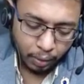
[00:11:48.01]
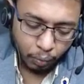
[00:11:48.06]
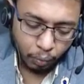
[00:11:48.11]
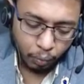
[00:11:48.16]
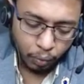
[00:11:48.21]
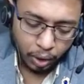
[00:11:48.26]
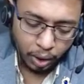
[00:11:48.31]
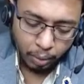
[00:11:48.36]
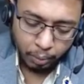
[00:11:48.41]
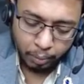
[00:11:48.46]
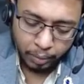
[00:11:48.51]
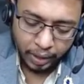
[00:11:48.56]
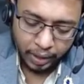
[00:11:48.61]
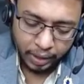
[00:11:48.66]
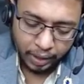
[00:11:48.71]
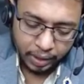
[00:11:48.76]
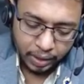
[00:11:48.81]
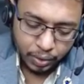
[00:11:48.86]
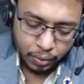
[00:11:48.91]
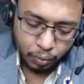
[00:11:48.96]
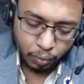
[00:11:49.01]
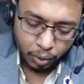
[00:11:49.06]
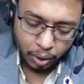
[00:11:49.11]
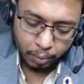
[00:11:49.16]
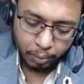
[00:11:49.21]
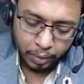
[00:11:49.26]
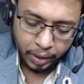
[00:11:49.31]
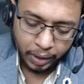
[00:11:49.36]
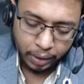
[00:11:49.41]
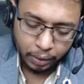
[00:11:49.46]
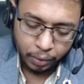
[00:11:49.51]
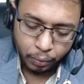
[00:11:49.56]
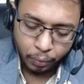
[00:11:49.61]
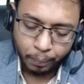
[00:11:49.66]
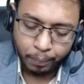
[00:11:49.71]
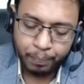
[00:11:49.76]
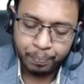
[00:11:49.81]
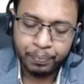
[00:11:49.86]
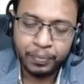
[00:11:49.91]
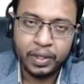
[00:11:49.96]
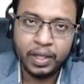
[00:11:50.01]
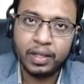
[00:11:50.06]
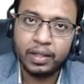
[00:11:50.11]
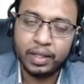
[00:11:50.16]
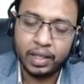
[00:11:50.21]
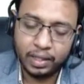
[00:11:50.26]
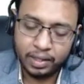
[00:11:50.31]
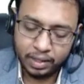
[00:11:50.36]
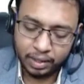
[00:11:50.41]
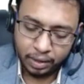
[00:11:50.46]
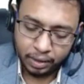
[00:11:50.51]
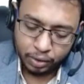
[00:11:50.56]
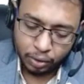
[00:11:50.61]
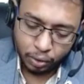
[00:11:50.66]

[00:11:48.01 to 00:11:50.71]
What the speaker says: 1 minus 1 by 2, that's it.